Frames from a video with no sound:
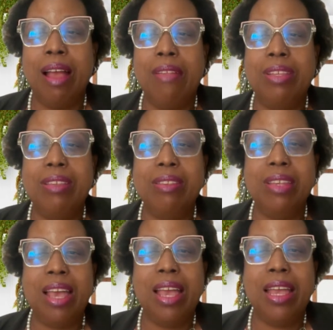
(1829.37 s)
at this
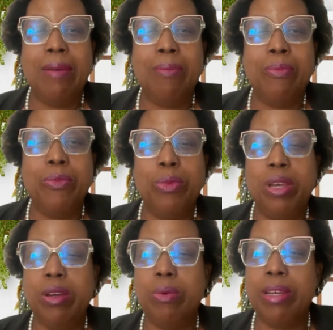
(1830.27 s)
time
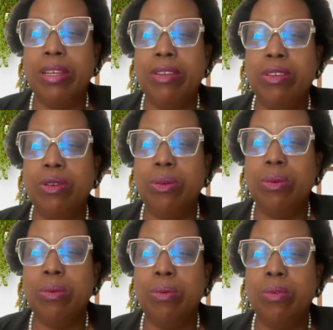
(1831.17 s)
we are going
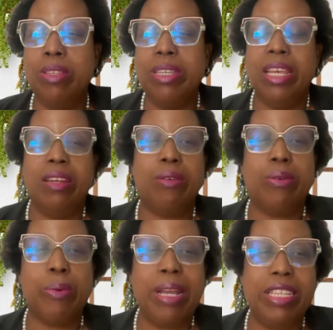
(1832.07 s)
to take a
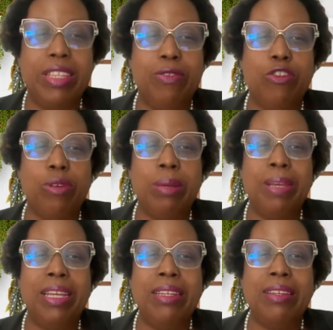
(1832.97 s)
request for
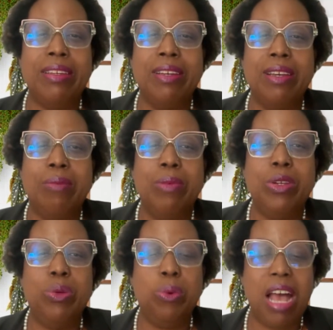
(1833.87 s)
treatment. We
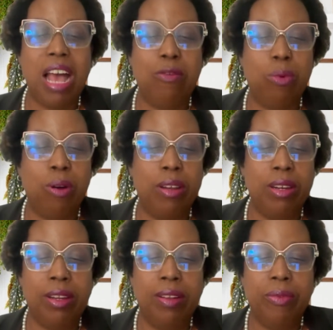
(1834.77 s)
do have
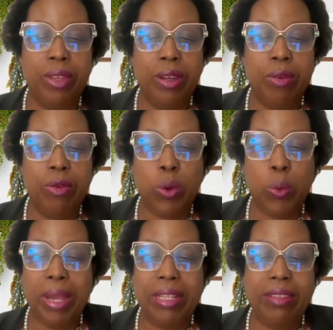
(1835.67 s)
one
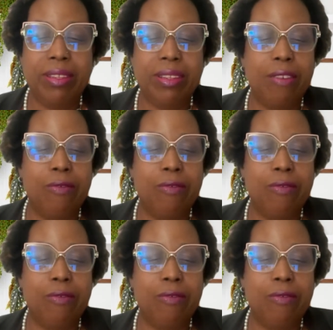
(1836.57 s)
request